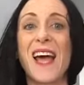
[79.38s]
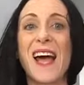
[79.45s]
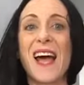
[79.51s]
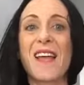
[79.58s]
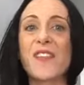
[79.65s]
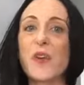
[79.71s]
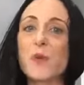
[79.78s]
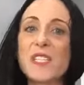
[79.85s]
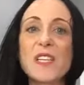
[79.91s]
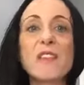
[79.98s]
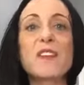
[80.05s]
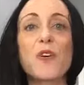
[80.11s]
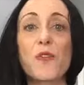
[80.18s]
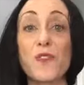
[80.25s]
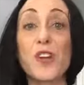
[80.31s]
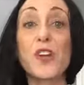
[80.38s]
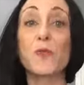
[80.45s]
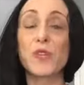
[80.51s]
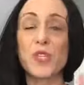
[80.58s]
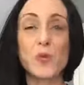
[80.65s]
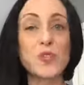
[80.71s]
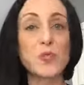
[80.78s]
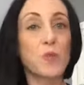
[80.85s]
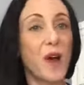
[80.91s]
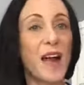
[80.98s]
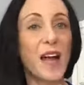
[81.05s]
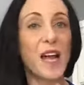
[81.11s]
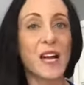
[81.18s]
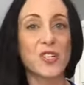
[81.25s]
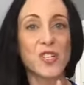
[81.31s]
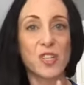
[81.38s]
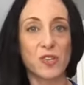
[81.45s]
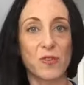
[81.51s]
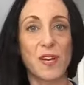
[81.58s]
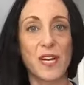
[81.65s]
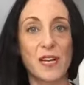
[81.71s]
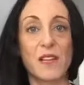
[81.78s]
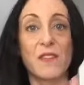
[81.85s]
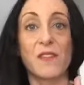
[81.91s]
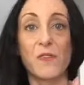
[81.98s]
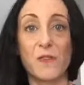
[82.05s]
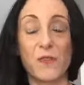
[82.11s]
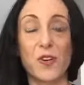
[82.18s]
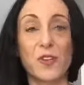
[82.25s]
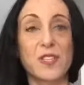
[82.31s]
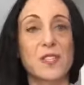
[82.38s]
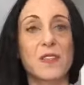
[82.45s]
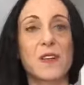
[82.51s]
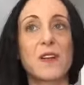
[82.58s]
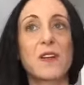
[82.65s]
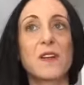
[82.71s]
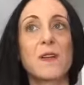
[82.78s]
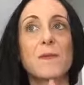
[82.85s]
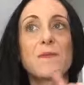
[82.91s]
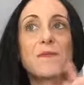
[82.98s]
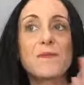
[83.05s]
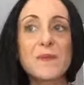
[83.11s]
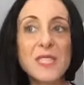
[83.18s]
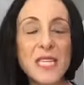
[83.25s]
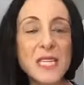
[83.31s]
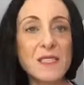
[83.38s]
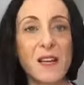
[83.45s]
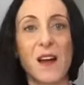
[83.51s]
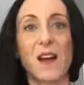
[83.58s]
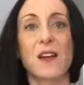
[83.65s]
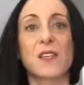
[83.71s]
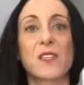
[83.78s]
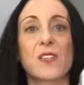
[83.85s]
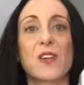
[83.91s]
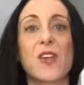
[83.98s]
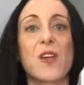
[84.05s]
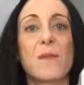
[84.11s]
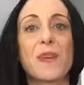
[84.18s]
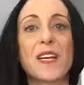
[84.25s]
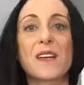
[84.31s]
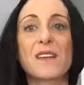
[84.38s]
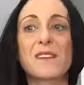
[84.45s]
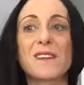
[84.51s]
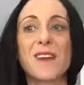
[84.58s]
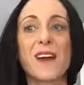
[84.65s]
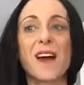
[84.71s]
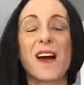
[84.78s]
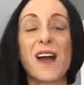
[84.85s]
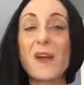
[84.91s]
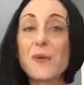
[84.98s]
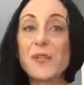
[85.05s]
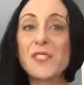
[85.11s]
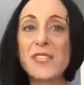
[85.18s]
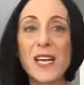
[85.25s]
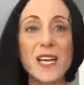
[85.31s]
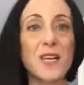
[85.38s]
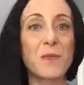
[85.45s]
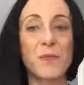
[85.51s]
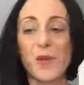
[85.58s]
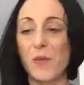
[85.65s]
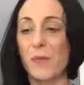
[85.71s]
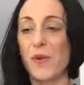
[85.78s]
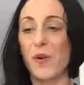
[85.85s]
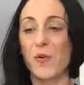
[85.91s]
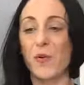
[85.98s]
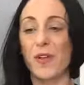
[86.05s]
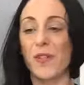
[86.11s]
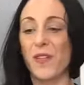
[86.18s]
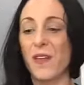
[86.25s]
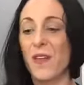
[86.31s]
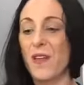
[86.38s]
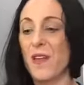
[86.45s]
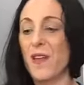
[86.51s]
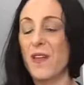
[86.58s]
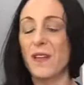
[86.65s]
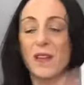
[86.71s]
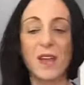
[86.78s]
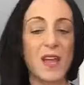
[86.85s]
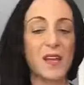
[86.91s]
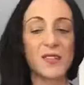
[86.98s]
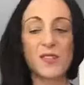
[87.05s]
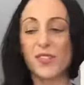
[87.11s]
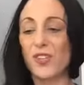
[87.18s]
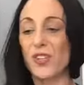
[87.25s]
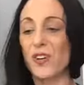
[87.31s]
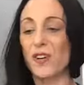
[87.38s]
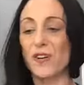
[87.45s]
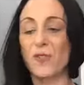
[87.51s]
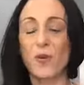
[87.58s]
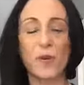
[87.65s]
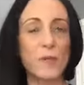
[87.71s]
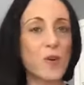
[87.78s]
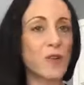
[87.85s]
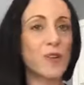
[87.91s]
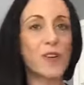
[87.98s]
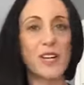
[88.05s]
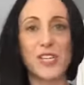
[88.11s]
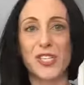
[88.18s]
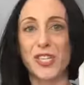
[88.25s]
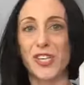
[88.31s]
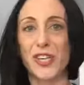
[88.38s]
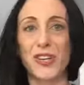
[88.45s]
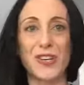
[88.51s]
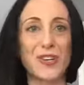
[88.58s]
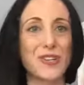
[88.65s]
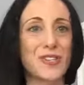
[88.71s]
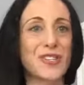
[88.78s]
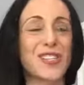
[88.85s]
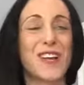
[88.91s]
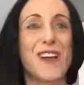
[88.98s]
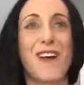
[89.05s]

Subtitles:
And there was a little fear, which was why I actually created the first detox, because I was getting people with cancer, hormonal issues,